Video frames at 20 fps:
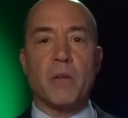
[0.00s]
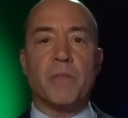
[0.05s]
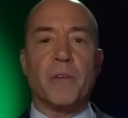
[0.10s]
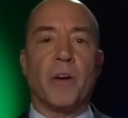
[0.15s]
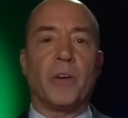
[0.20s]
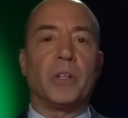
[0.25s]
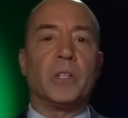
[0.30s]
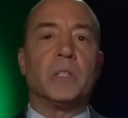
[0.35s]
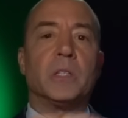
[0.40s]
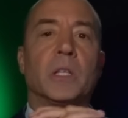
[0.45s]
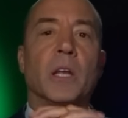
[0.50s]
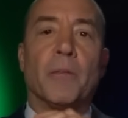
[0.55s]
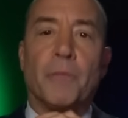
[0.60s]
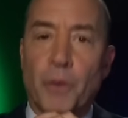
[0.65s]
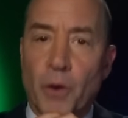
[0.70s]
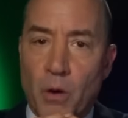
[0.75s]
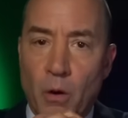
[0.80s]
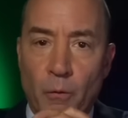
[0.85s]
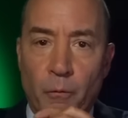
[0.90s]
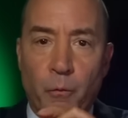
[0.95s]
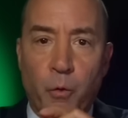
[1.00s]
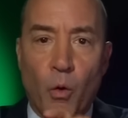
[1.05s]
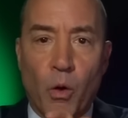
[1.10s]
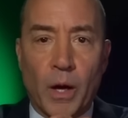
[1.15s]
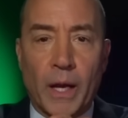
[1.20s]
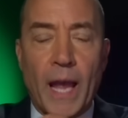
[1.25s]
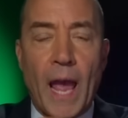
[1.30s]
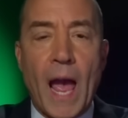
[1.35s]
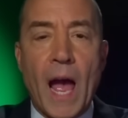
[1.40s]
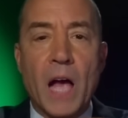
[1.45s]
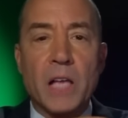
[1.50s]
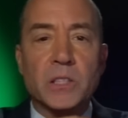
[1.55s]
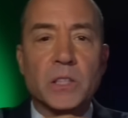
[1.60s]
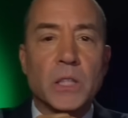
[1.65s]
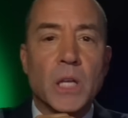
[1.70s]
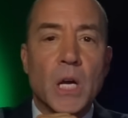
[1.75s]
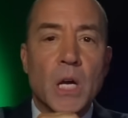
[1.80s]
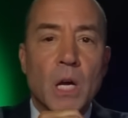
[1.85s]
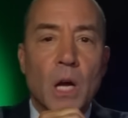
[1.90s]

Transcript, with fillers: Very difficult forecast